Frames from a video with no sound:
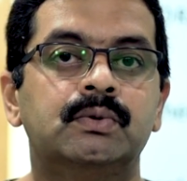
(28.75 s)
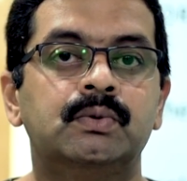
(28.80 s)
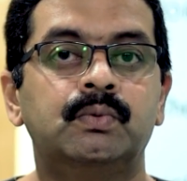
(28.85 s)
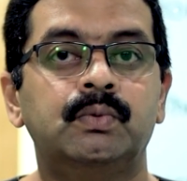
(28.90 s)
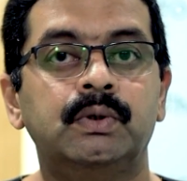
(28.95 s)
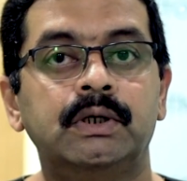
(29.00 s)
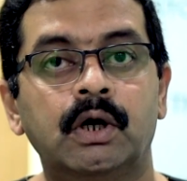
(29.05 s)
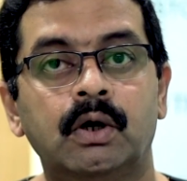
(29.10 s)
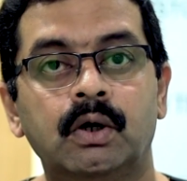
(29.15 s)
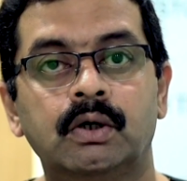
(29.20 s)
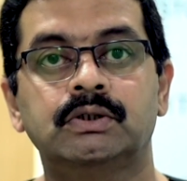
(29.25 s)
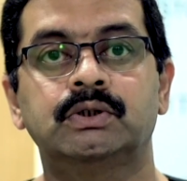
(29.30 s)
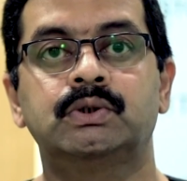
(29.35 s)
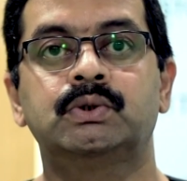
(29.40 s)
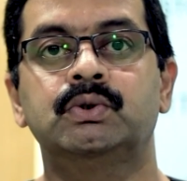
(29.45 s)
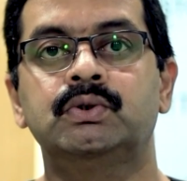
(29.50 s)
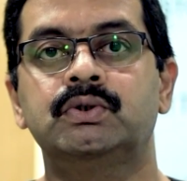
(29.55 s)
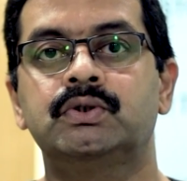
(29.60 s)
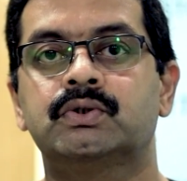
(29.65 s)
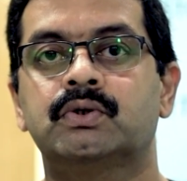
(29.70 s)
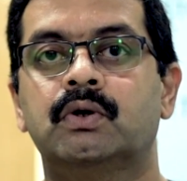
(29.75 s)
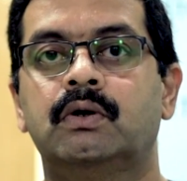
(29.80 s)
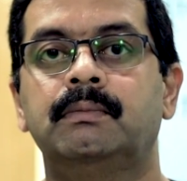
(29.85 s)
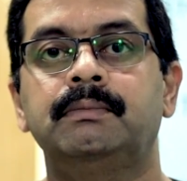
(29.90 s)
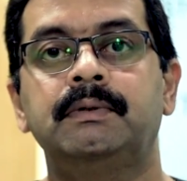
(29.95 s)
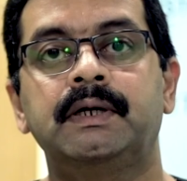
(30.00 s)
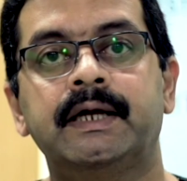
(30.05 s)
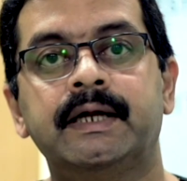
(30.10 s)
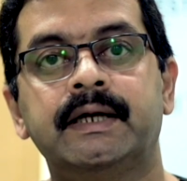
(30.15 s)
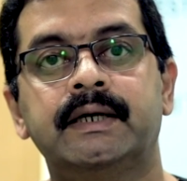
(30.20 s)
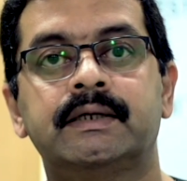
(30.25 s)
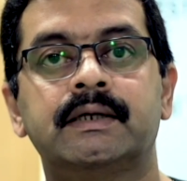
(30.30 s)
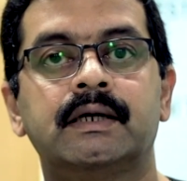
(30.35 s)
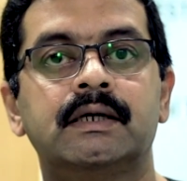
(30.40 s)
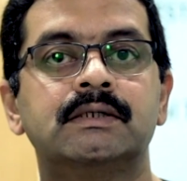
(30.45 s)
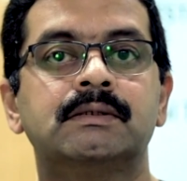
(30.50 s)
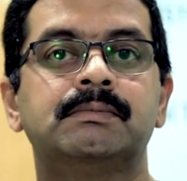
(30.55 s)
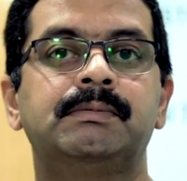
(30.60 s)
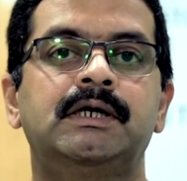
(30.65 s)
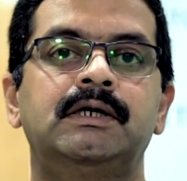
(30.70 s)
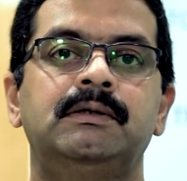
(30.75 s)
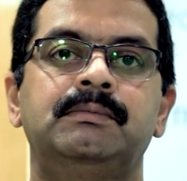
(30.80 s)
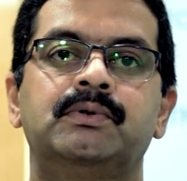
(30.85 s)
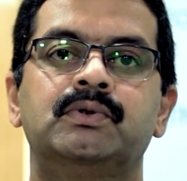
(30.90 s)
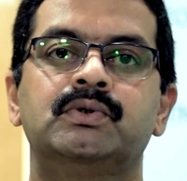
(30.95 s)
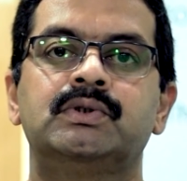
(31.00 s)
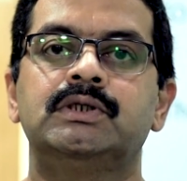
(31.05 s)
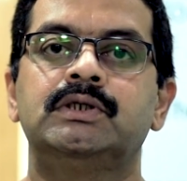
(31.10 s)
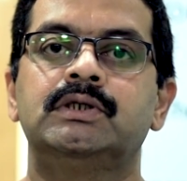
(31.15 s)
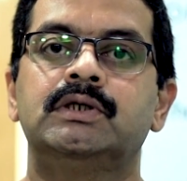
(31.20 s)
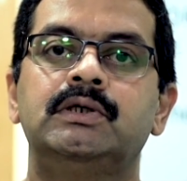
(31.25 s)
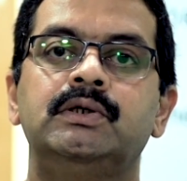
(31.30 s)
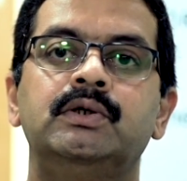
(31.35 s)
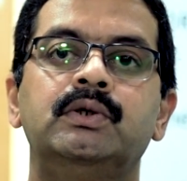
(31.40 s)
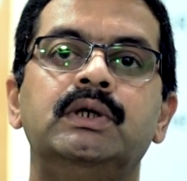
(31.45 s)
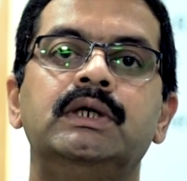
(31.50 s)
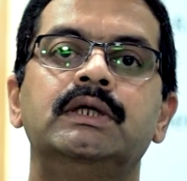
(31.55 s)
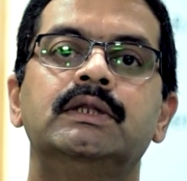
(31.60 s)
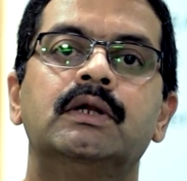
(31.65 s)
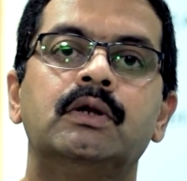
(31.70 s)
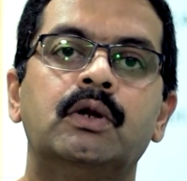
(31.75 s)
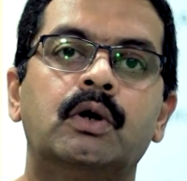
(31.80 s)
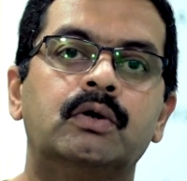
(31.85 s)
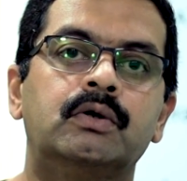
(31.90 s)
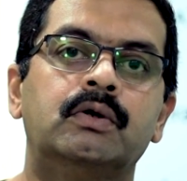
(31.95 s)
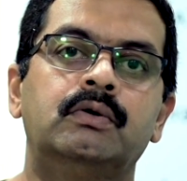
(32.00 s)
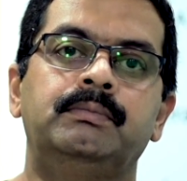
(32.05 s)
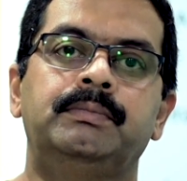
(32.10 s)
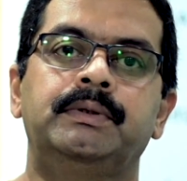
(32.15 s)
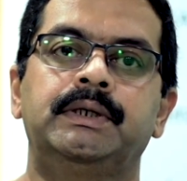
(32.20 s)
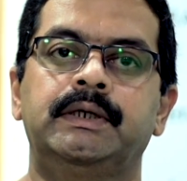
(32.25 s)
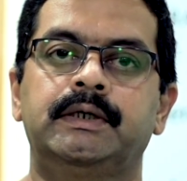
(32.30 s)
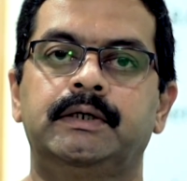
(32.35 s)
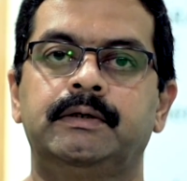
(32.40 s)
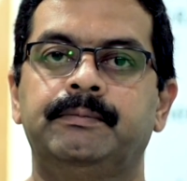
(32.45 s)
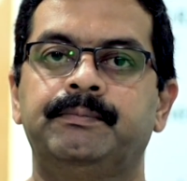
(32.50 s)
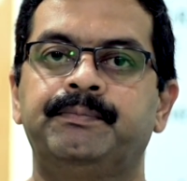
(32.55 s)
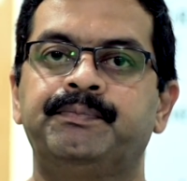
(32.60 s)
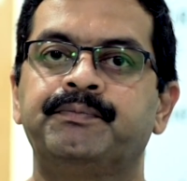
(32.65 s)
we also stopped hair transplant procedure during the lockdown period,